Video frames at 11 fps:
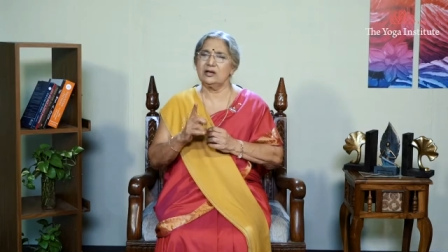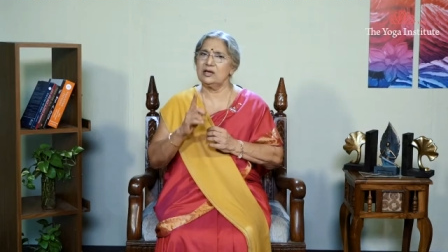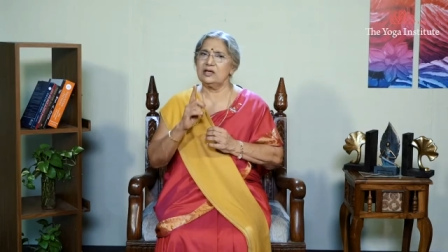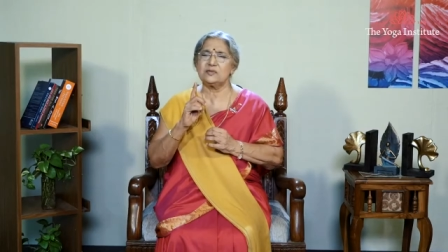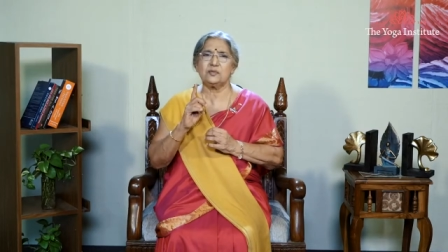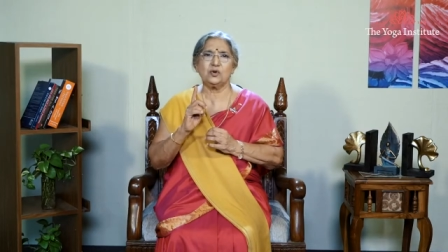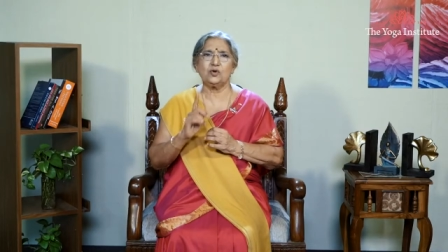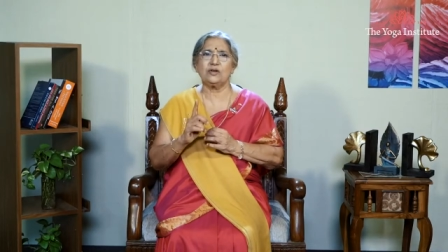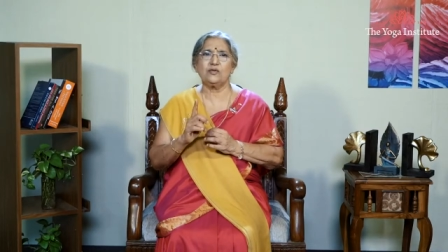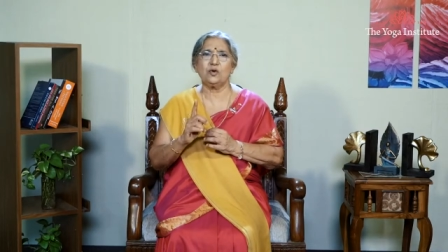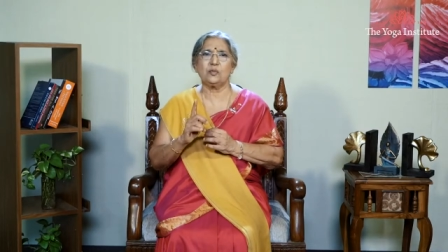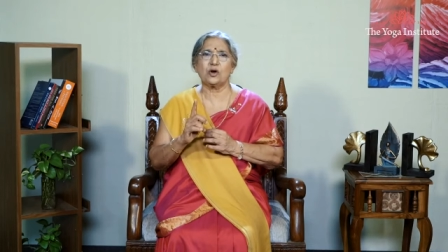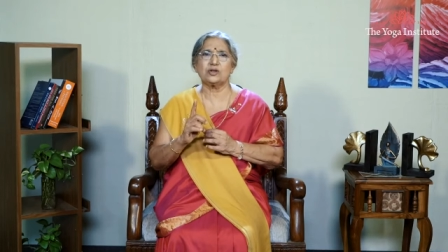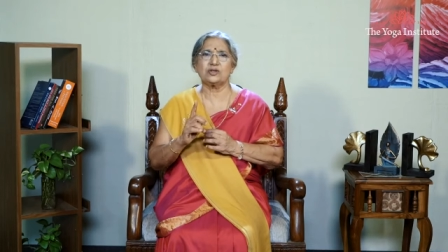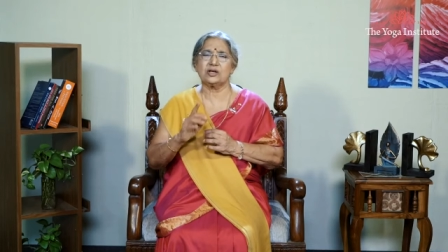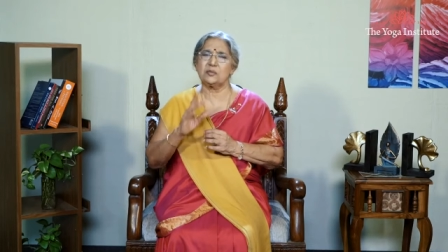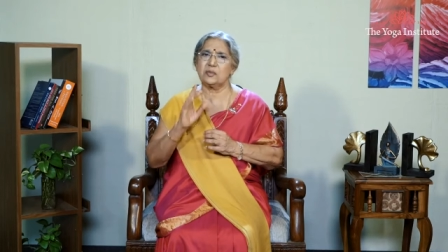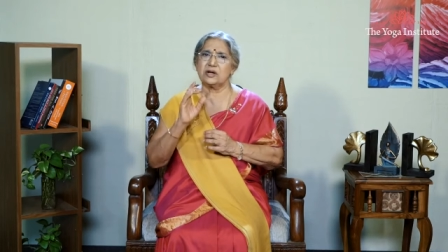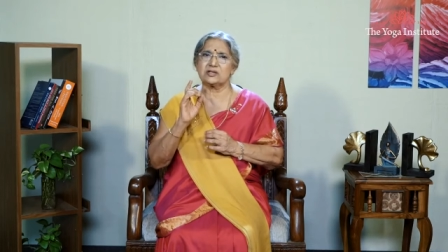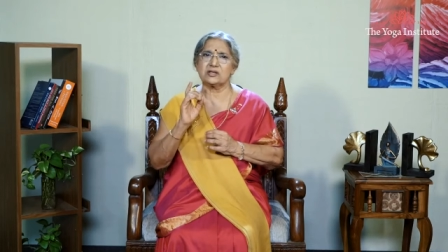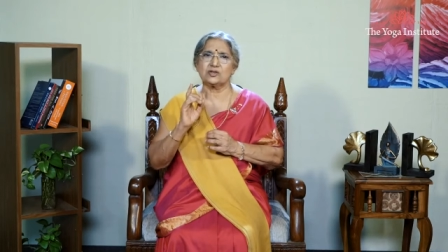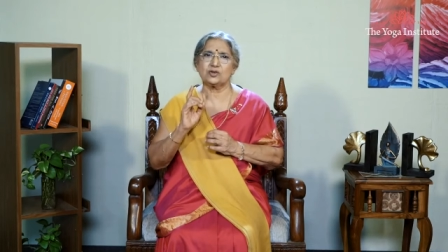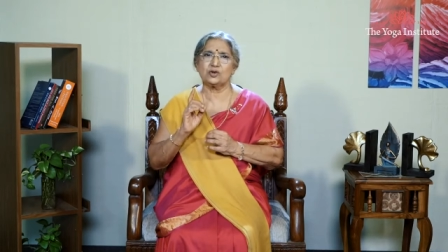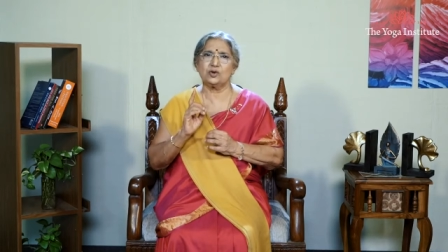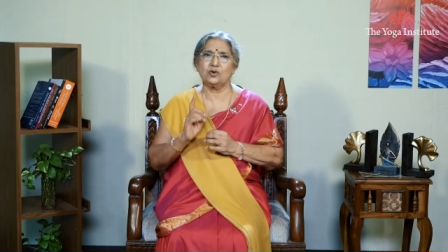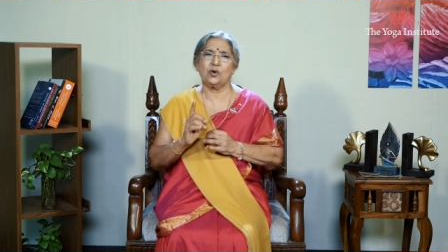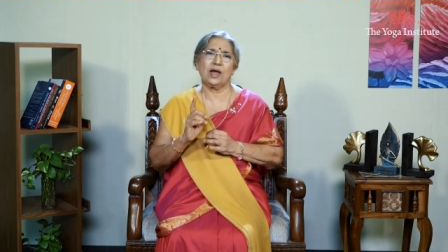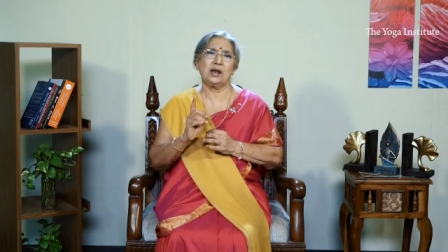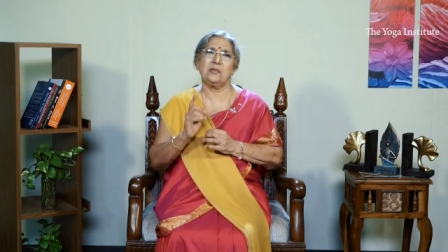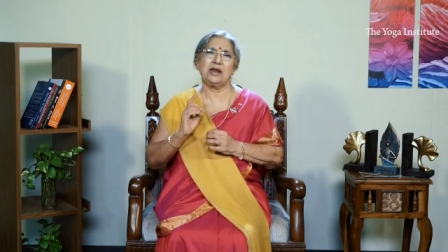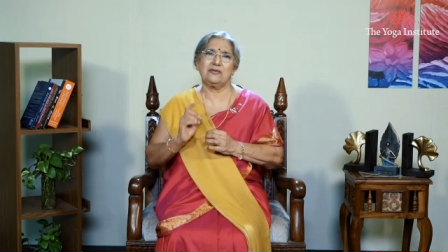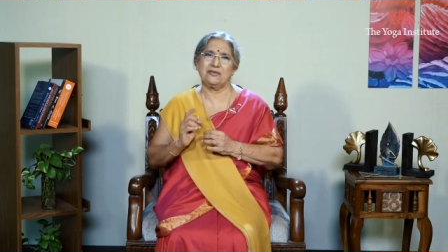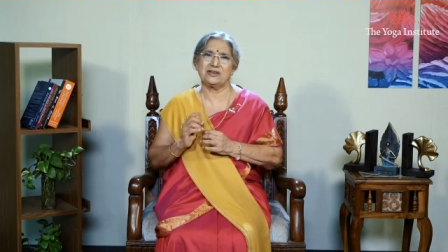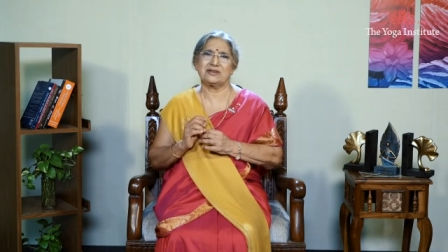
is beautiful posture person should do and benefit.